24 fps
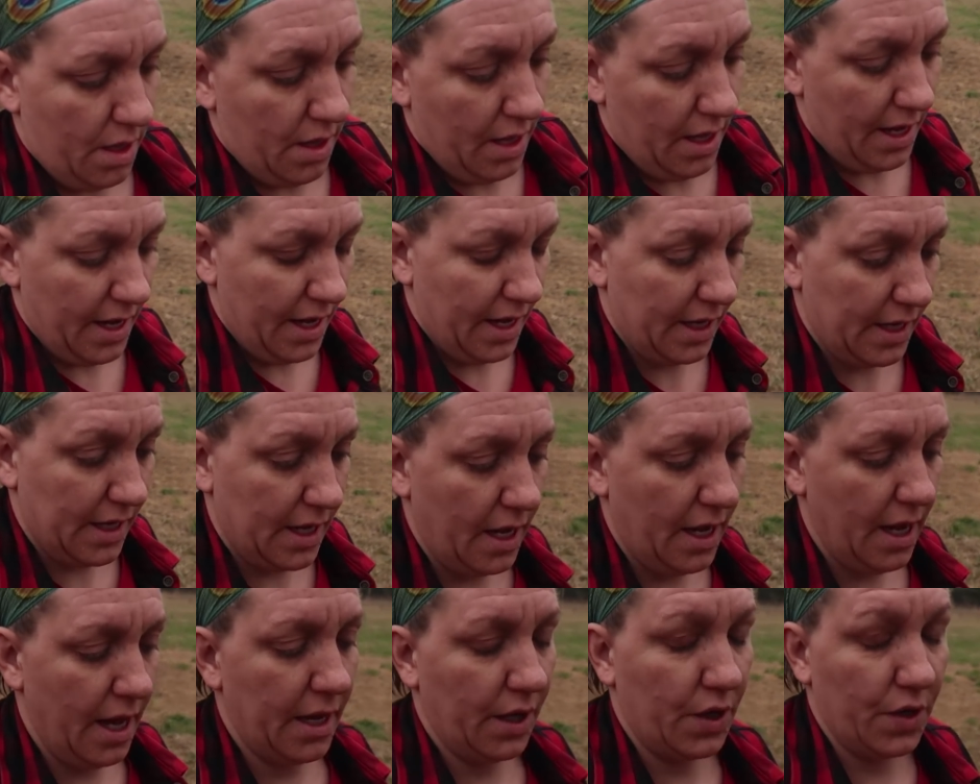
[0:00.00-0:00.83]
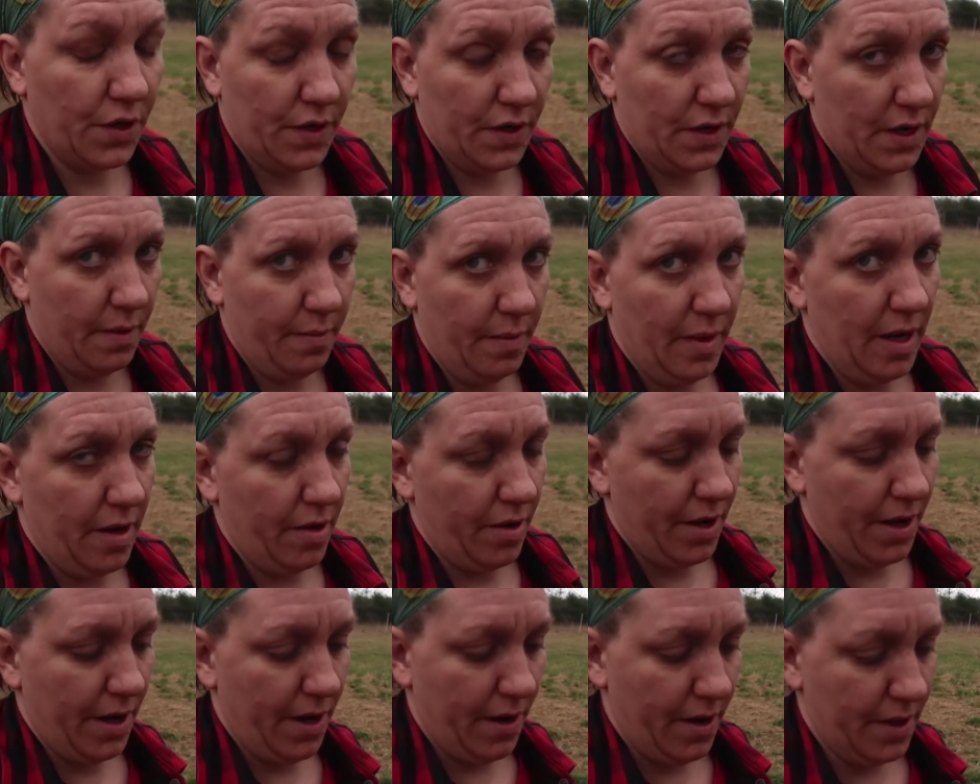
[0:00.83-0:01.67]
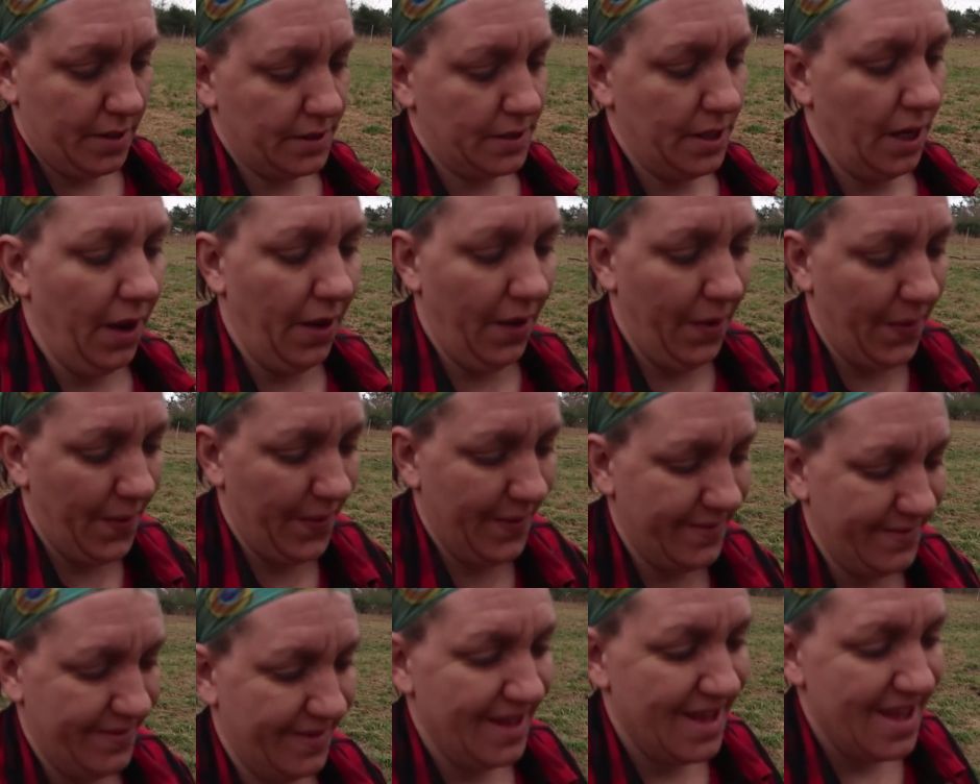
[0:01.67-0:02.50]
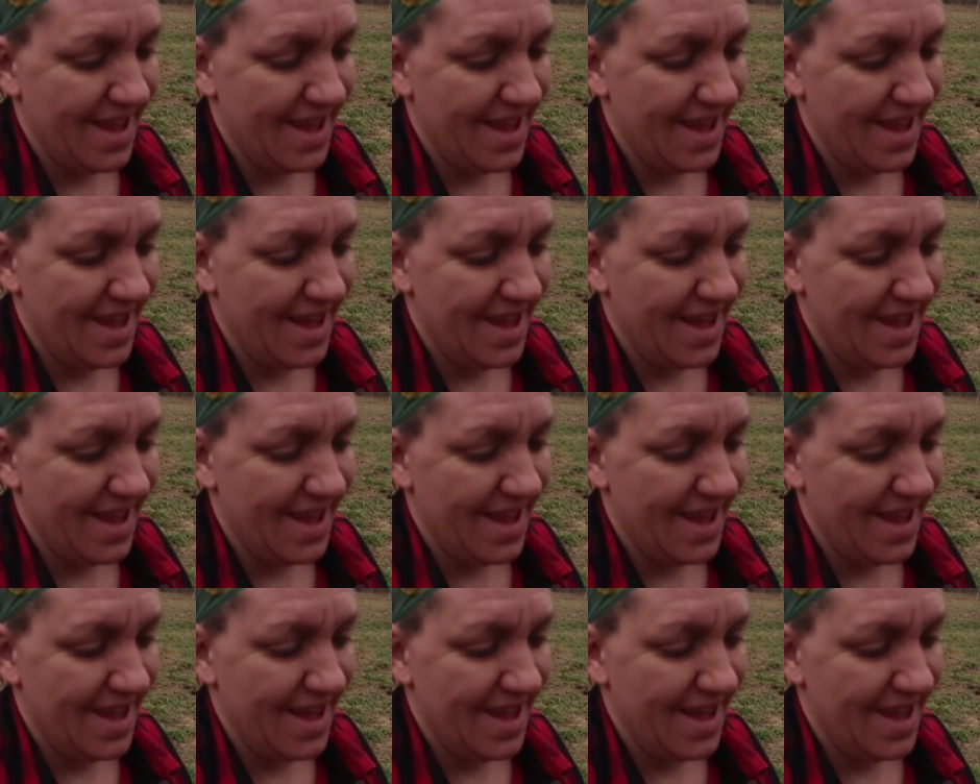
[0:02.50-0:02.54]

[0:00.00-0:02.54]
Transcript: like I could have done better here, so.